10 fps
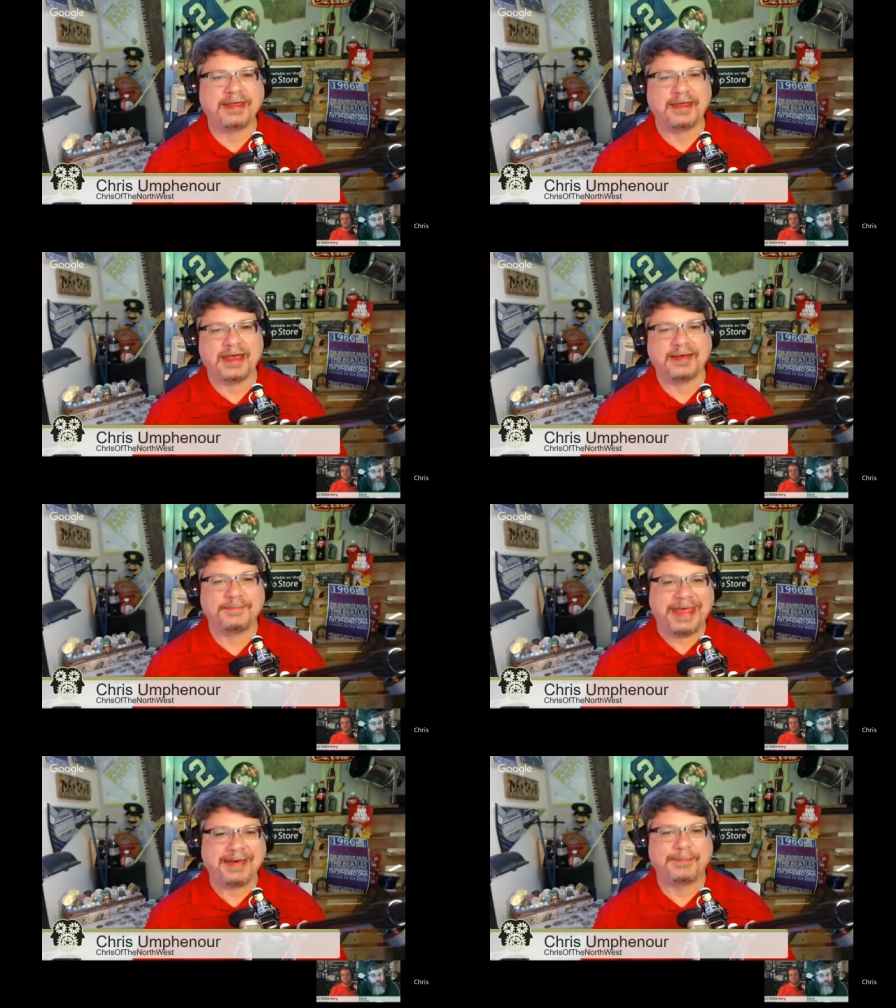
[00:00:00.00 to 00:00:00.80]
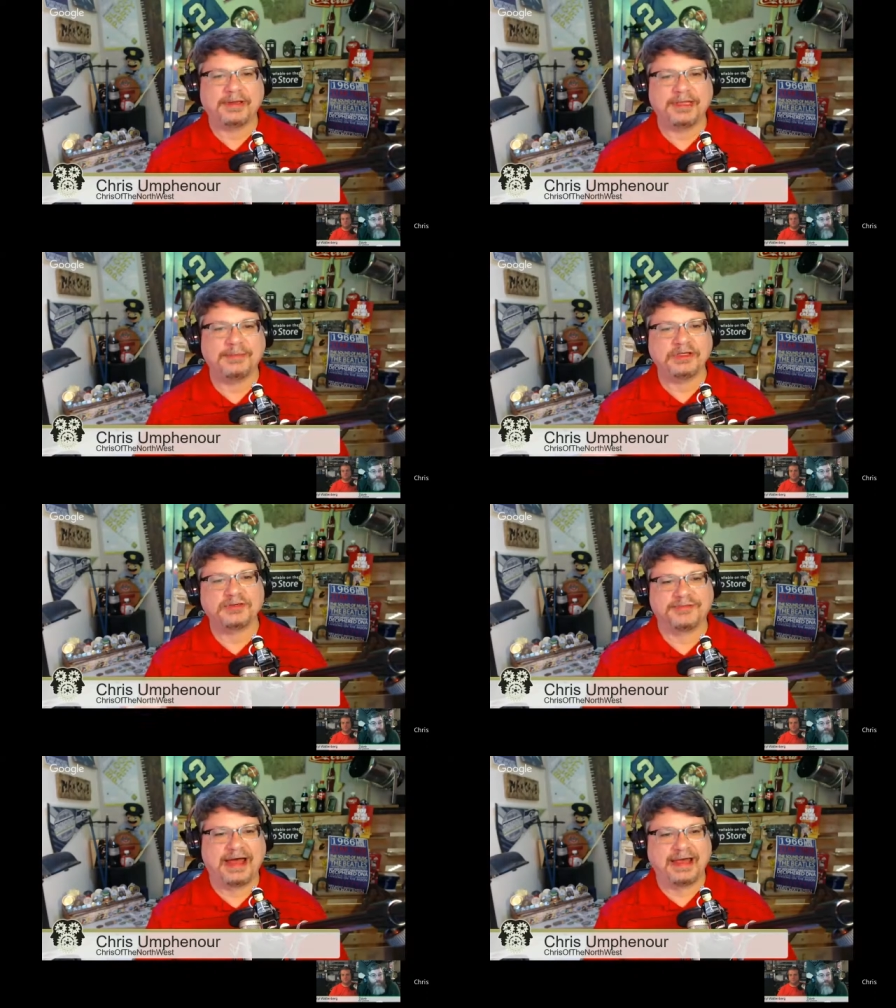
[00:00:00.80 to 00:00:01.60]
map image
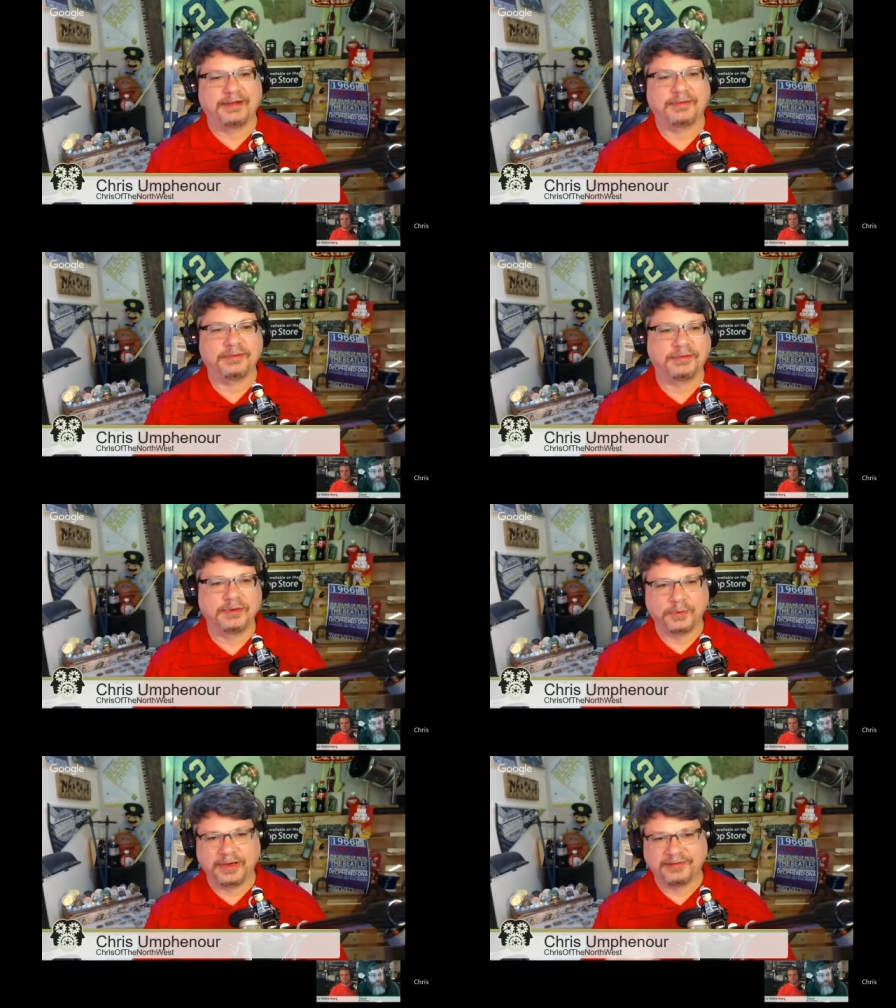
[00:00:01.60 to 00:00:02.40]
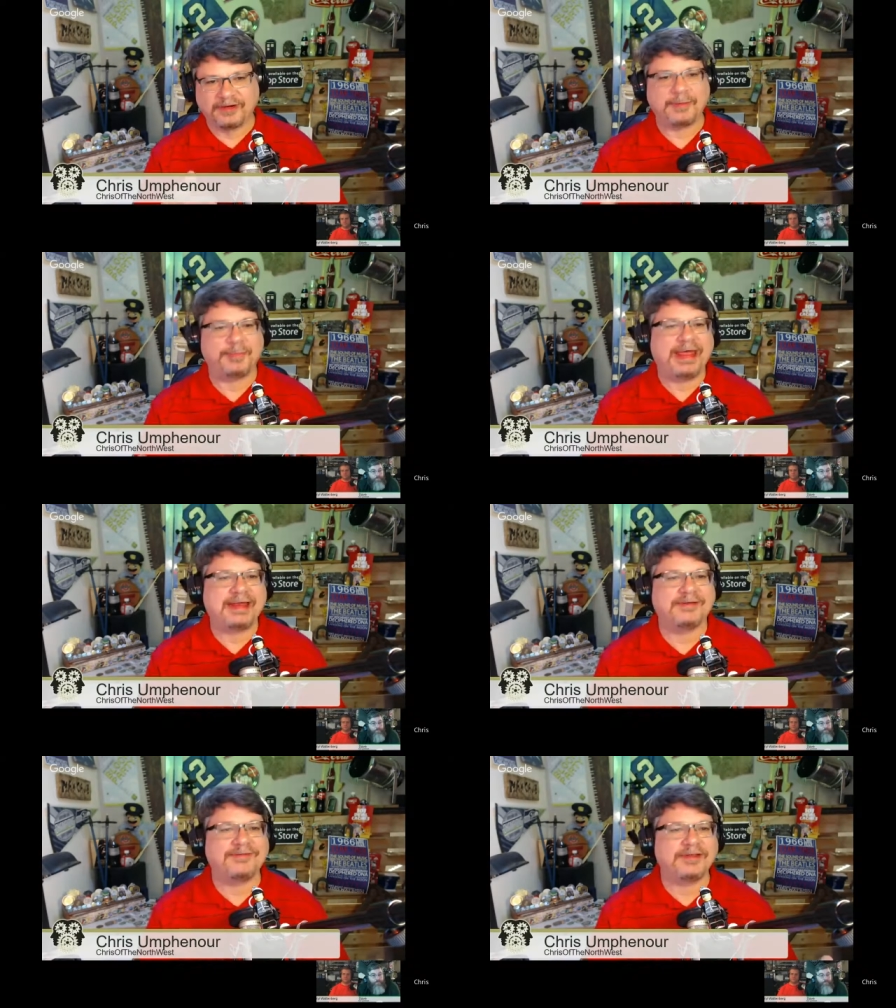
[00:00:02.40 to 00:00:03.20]
file whenever I plan to
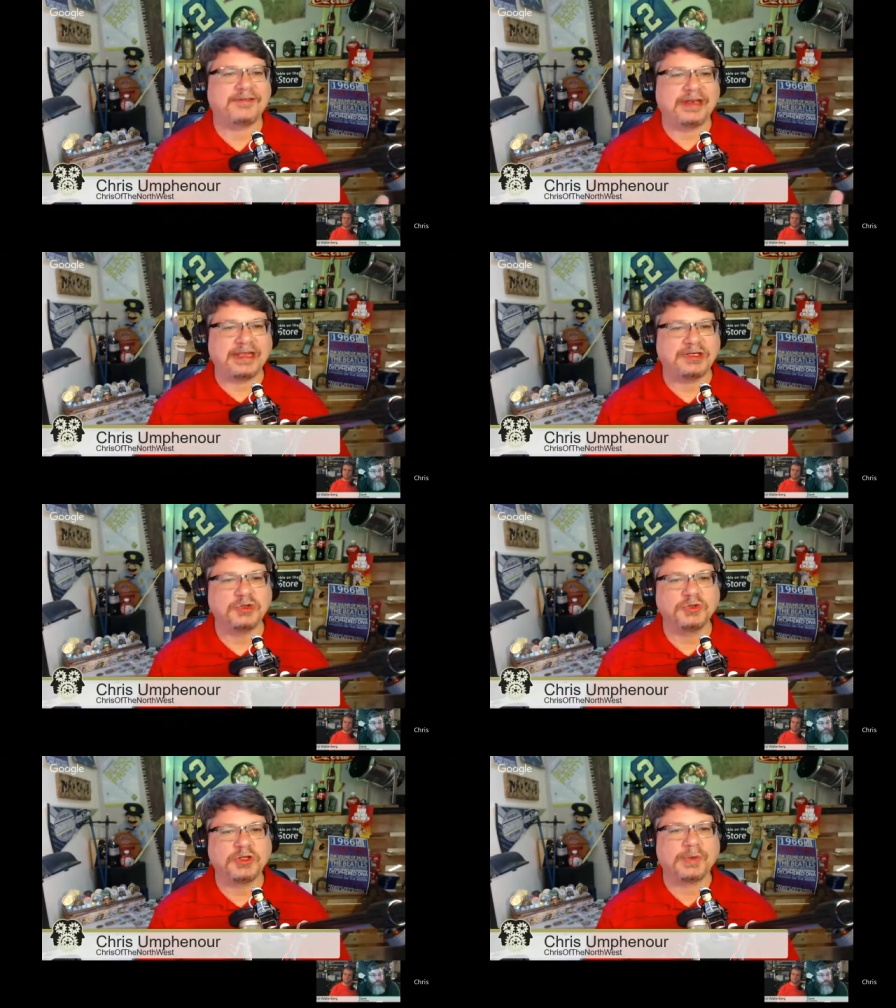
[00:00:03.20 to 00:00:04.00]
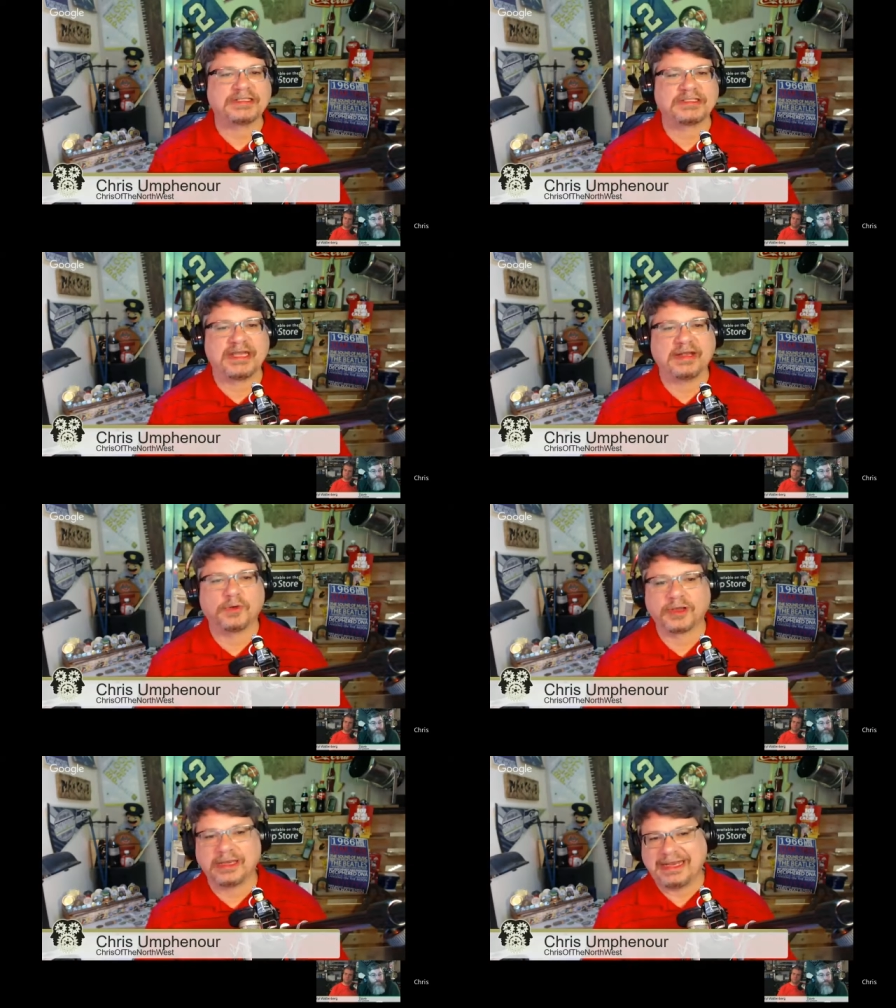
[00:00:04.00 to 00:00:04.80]
visit a new U.S. state or
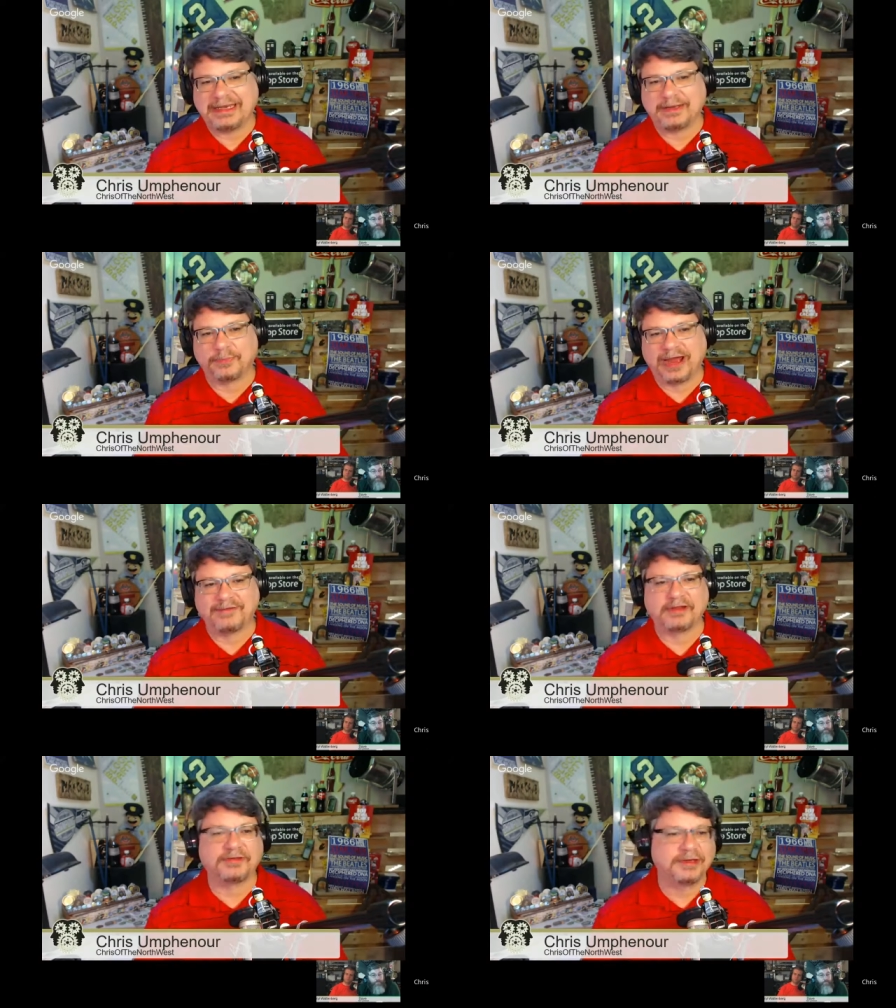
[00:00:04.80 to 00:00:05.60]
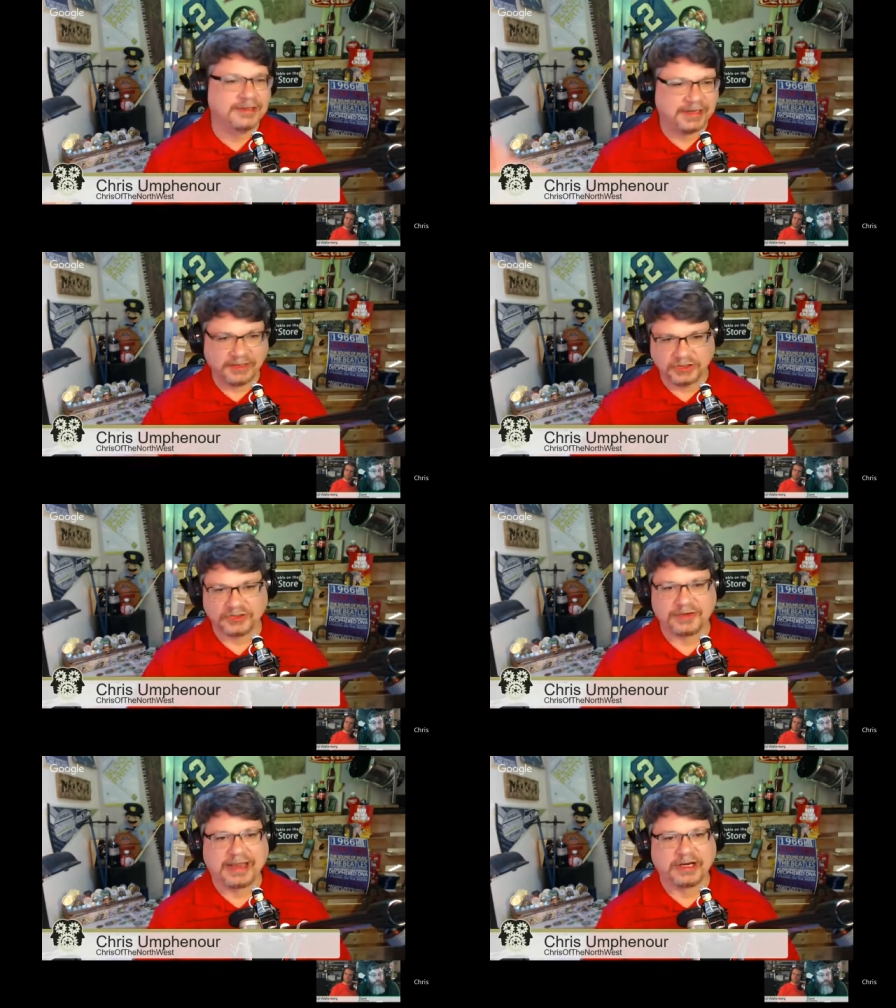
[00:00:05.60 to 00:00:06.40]
Canadian province and just
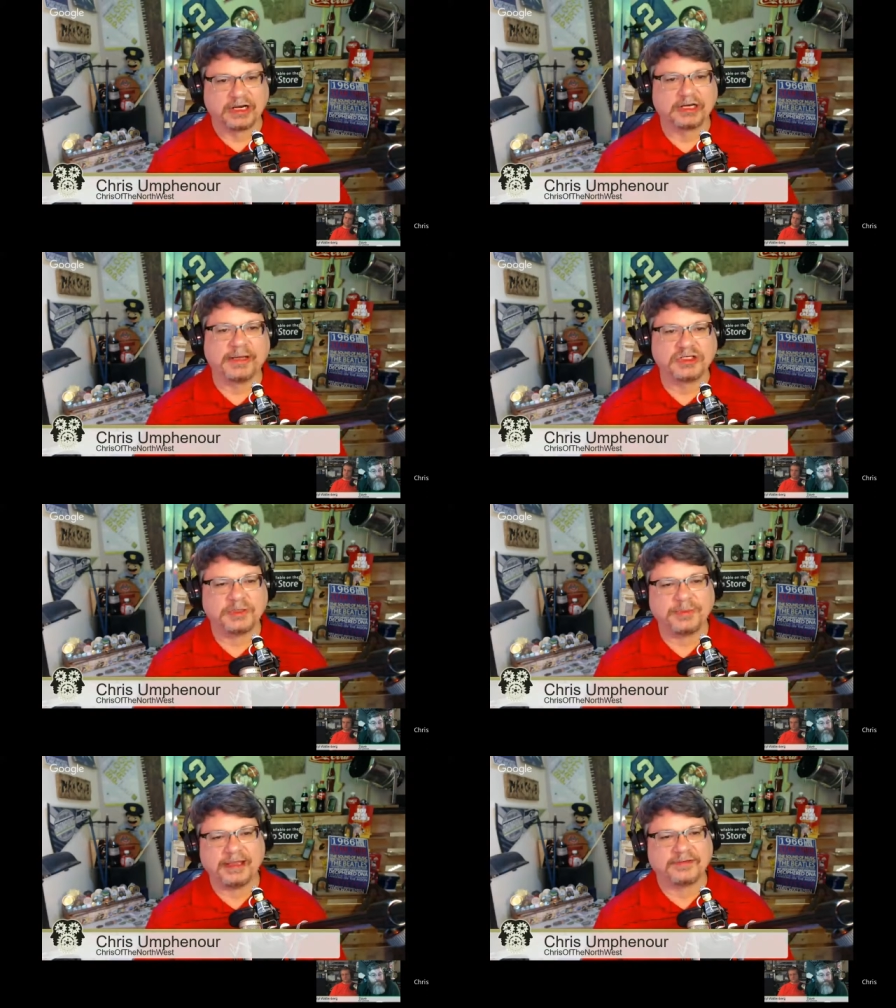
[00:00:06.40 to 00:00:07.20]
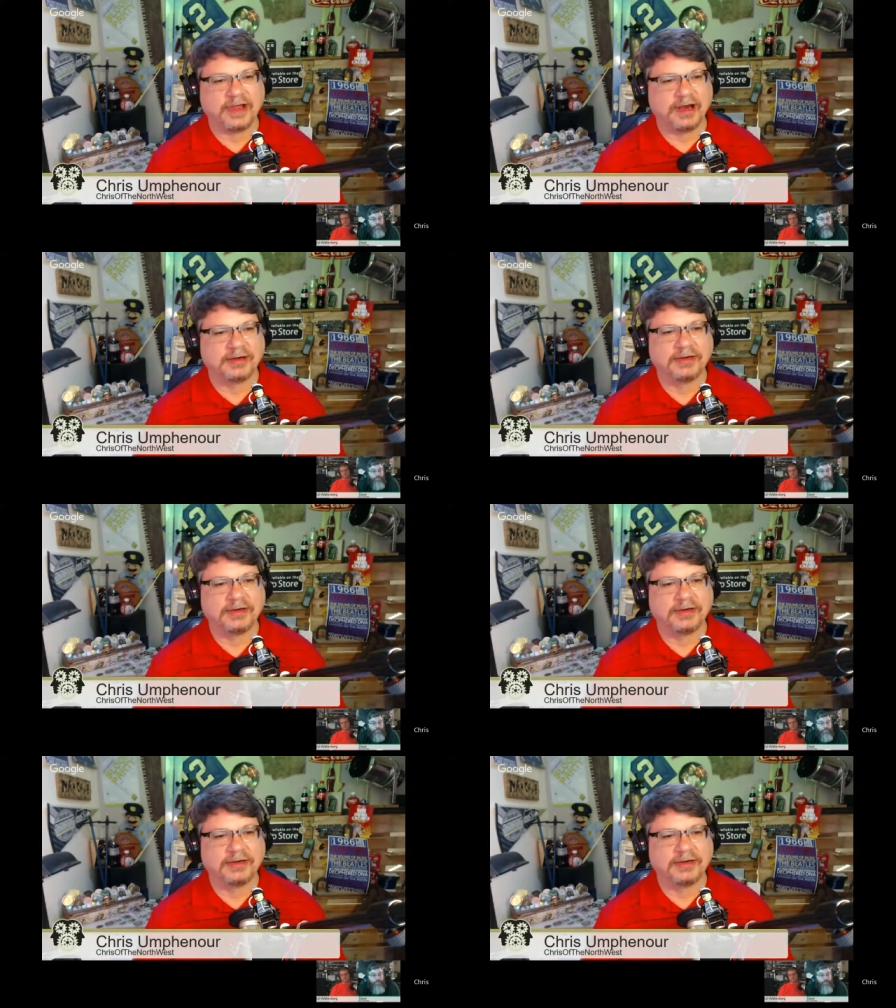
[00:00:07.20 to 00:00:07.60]
drag it onto my GPSR.